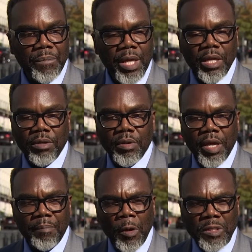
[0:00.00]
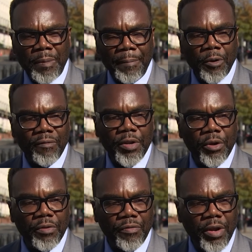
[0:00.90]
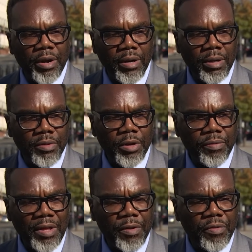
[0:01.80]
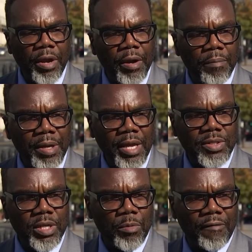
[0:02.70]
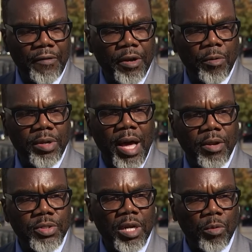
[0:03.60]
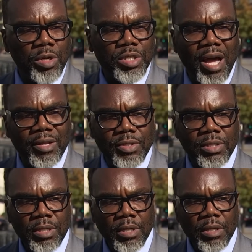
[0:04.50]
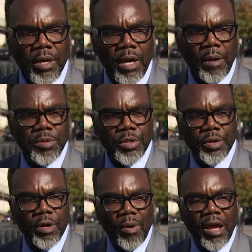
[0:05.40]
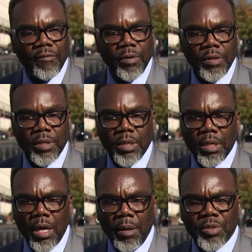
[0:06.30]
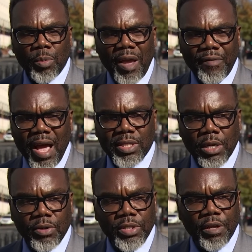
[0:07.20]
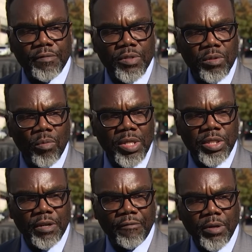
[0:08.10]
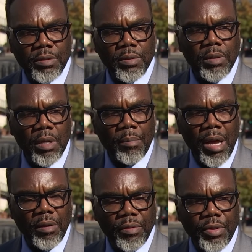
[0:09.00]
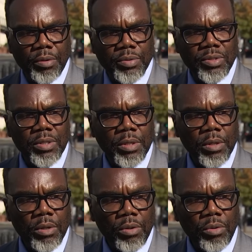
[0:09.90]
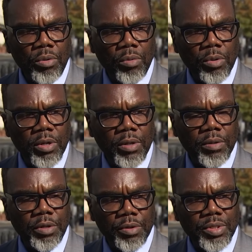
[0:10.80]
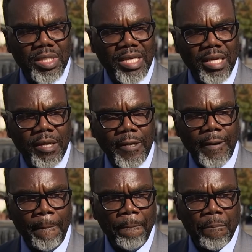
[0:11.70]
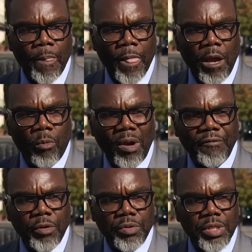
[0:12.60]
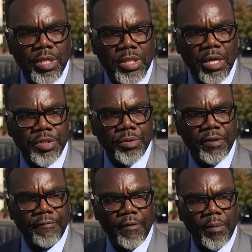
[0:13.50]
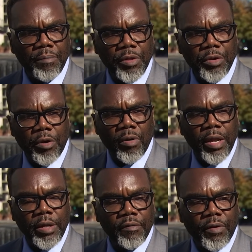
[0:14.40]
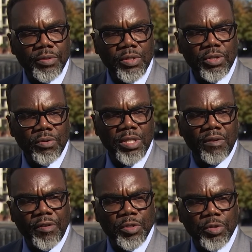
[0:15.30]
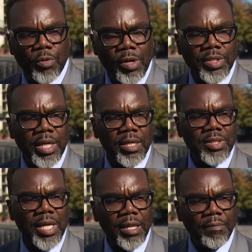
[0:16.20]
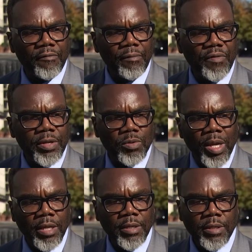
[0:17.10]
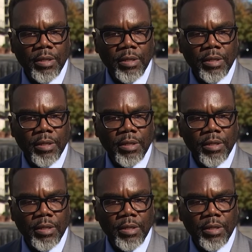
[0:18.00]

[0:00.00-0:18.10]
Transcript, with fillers: And, and most people don't even know they're there, they're, that they're there, because there were federal dollars that were attached um, to their arrival. Um, so we have to ask ourselves what's different about those who were, you know, seeking uh, refuge in this country from the Ukraine versus those individuals who are seeking asylum from Venezuela.